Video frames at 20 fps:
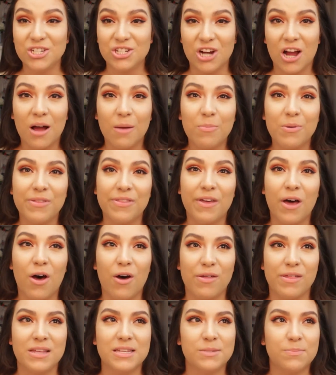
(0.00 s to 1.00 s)
job with
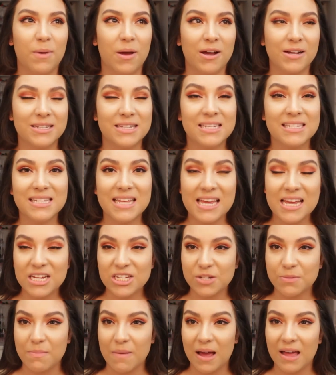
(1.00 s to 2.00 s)
all these boxes
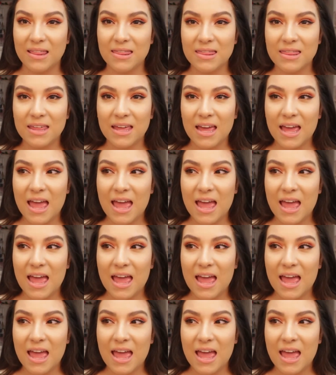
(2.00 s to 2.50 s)
each month.